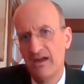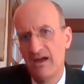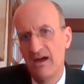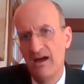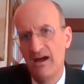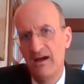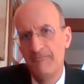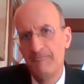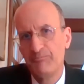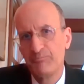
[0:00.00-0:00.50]

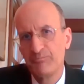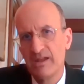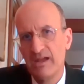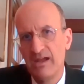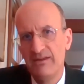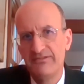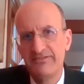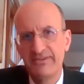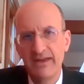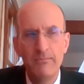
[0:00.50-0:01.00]

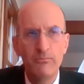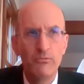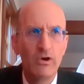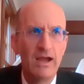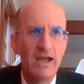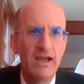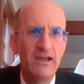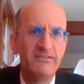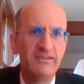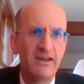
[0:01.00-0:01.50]
In some
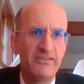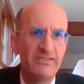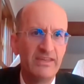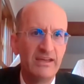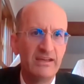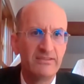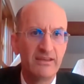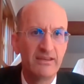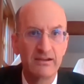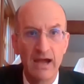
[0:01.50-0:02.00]
ways, I
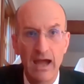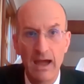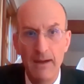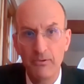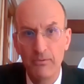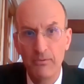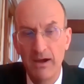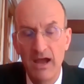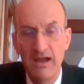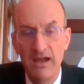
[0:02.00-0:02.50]
think the
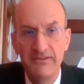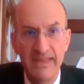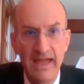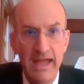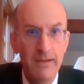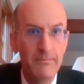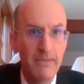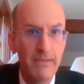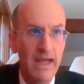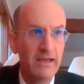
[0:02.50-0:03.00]
compromise
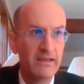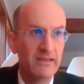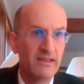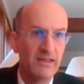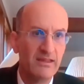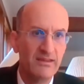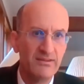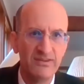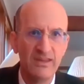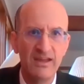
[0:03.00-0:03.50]
they make
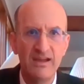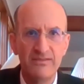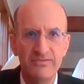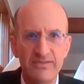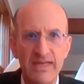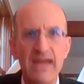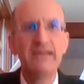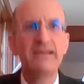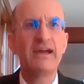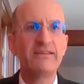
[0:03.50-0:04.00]
is
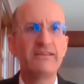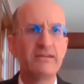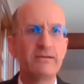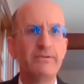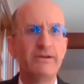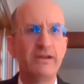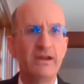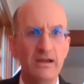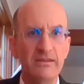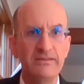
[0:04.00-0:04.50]
they get to
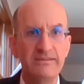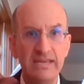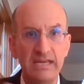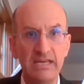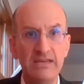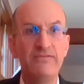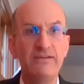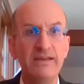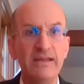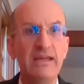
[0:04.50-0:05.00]
be on
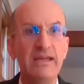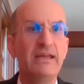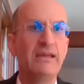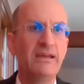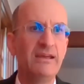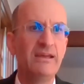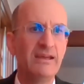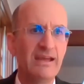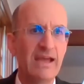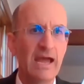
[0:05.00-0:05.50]

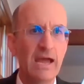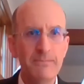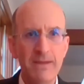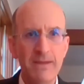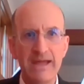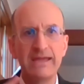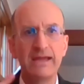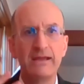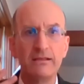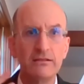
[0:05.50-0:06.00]
TV and
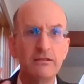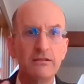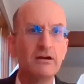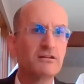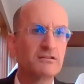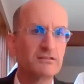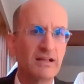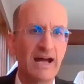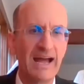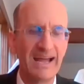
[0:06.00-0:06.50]
make it
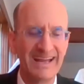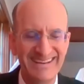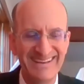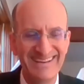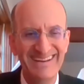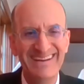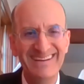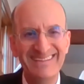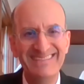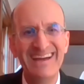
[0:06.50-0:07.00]
look like
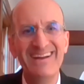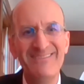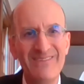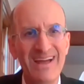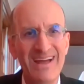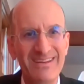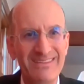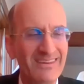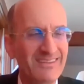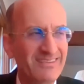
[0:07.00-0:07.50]
they
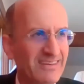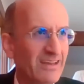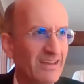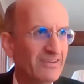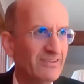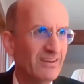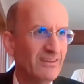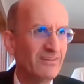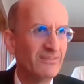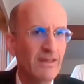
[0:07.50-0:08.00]
make
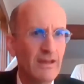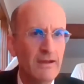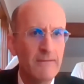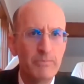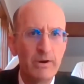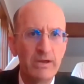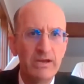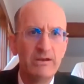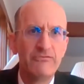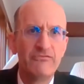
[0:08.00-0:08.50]
decisions,
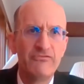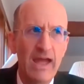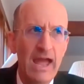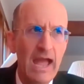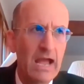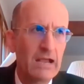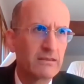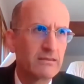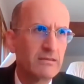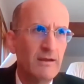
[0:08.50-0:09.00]
but in
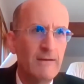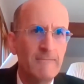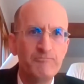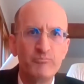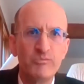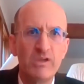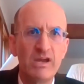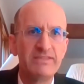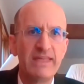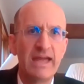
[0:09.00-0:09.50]
fact,
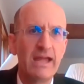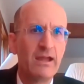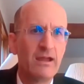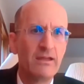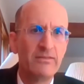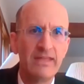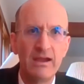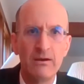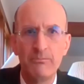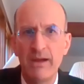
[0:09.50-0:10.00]
that they
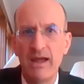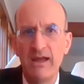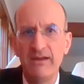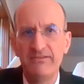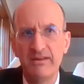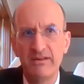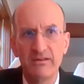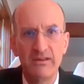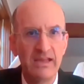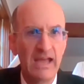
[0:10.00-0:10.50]

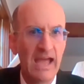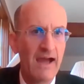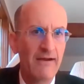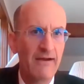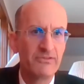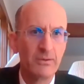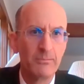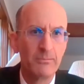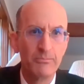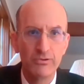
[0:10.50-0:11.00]
basically
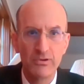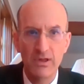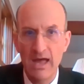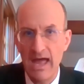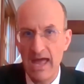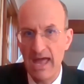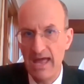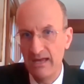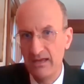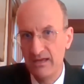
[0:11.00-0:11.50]
have to
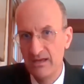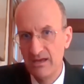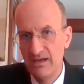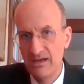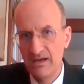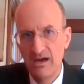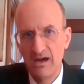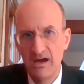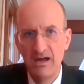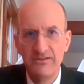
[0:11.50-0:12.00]
play
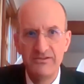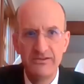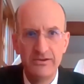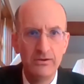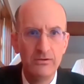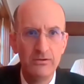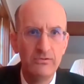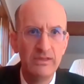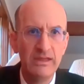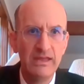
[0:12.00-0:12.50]

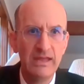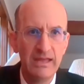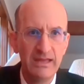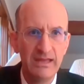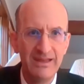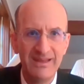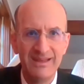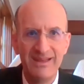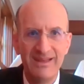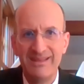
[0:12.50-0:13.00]
to
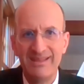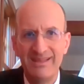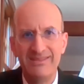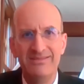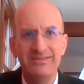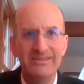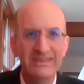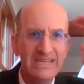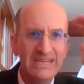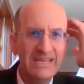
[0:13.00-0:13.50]
the
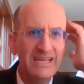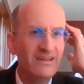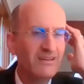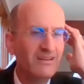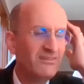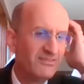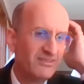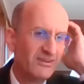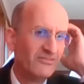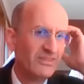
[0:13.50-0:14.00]

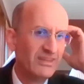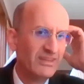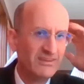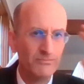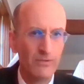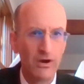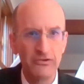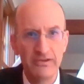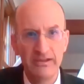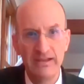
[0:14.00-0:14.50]
needs of these
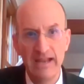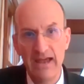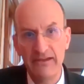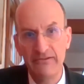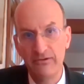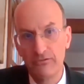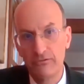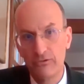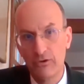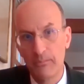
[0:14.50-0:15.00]

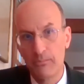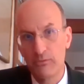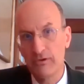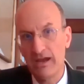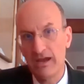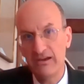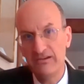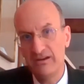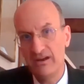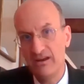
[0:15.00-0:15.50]
multinational
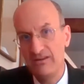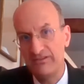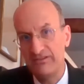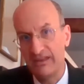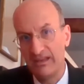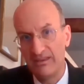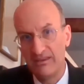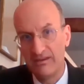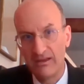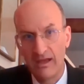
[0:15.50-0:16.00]
corporations
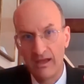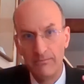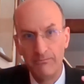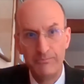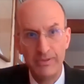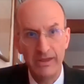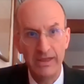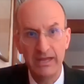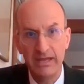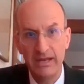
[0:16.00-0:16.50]

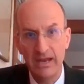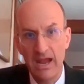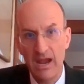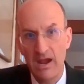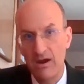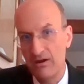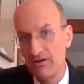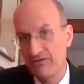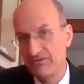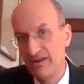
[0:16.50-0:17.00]
and
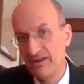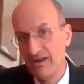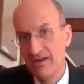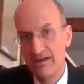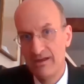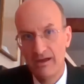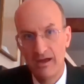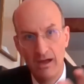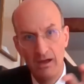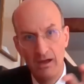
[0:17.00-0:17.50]
billionaires,
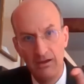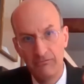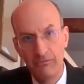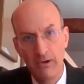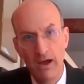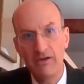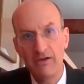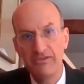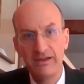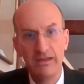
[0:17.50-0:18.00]

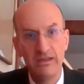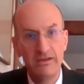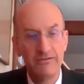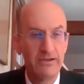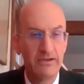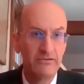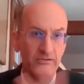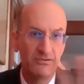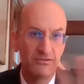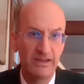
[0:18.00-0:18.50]
wealthy
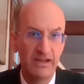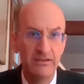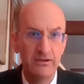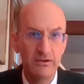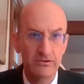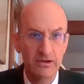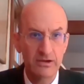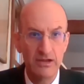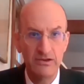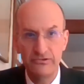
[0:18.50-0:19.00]
individuals in
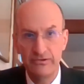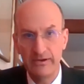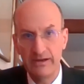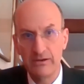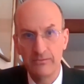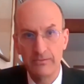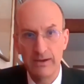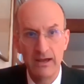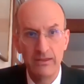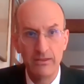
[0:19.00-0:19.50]
their country
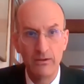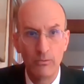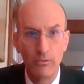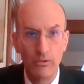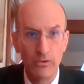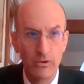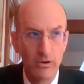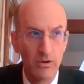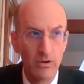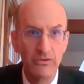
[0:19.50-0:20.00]
and around the
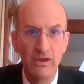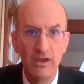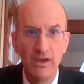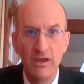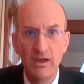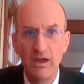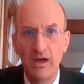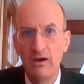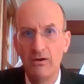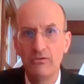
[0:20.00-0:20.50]
world
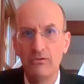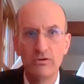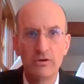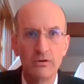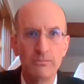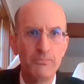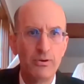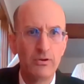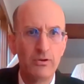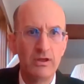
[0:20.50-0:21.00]
who
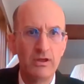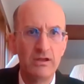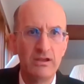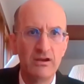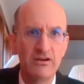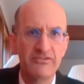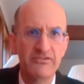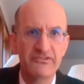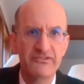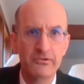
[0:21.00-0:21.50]
are pulling
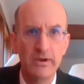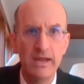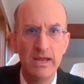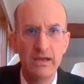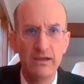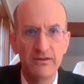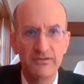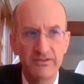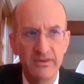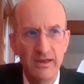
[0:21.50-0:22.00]
their
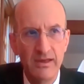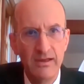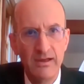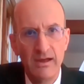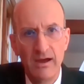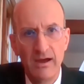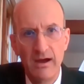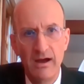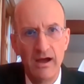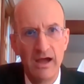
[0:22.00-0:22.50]
strings,
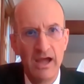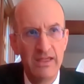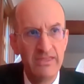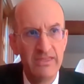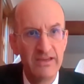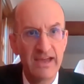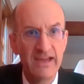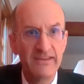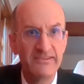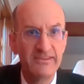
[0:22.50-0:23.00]
and
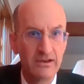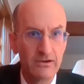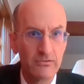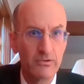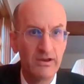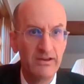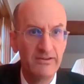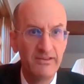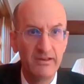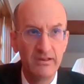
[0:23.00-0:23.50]
that's
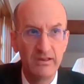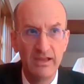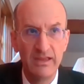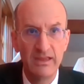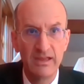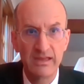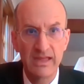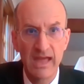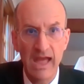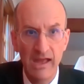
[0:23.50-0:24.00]
increasingly
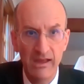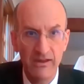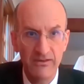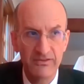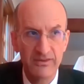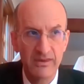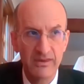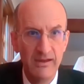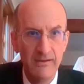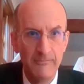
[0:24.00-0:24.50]
the
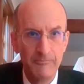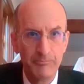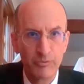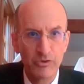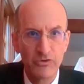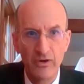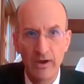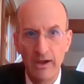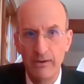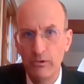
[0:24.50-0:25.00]
case.
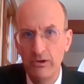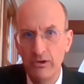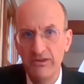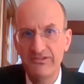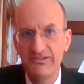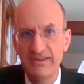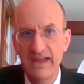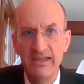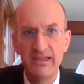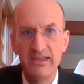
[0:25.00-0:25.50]
So I
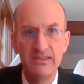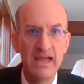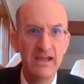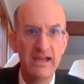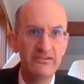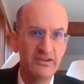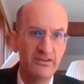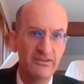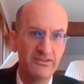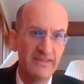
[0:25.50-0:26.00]
wouldn't say the
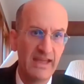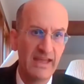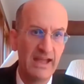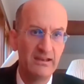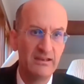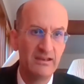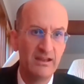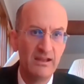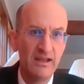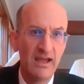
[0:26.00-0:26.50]
nation
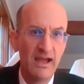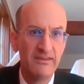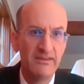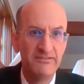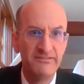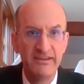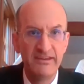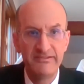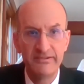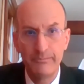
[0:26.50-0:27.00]
state has
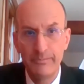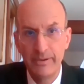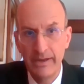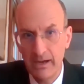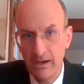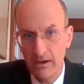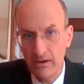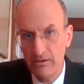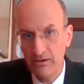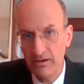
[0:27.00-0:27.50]

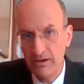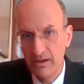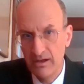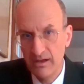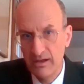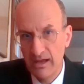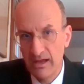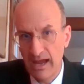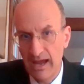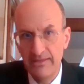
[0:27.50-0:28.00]
disappeared,
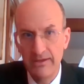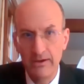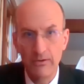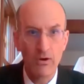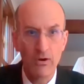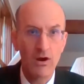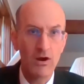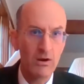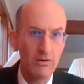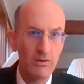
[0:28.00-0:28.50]
and
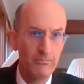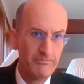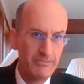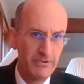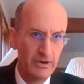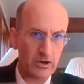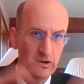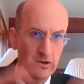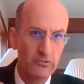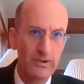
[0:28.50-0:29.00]
there are
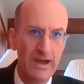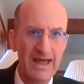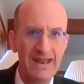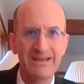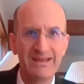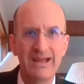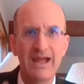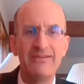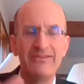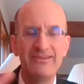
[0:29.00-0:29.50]

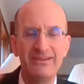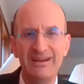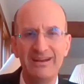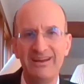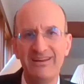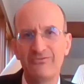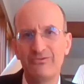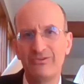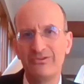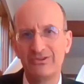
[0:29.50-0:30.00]
bureaucratic
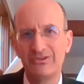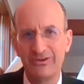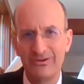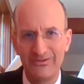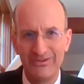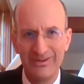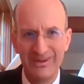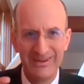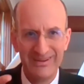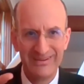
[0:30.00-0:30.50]
entities which
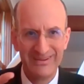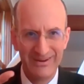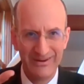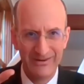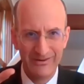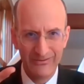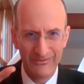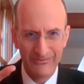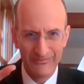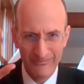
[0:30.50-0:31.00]
are,
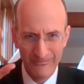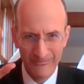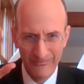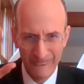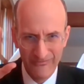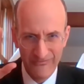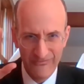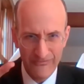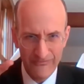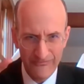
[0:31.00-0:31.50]

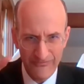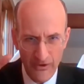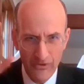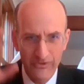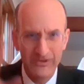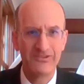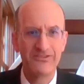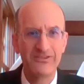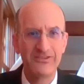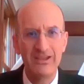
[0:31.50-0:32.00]

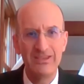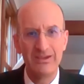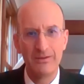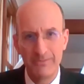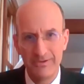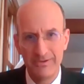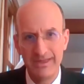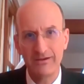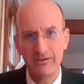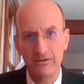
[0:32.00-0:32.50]
focused on the
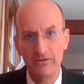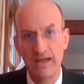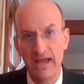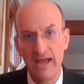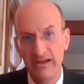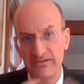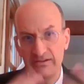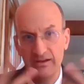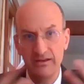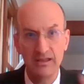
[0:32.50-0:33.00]
particular
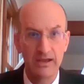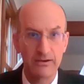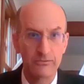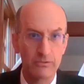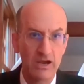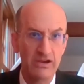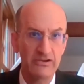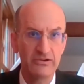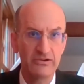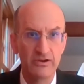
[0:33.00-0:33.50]
nation, like
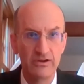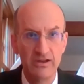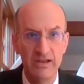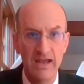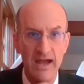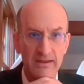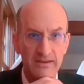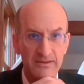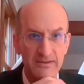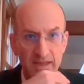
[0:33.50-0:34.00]
Russia or the
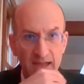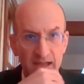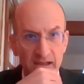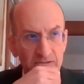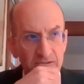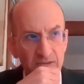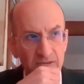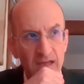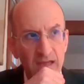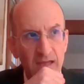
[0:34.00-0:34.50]
United
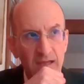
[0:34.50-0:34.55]
States.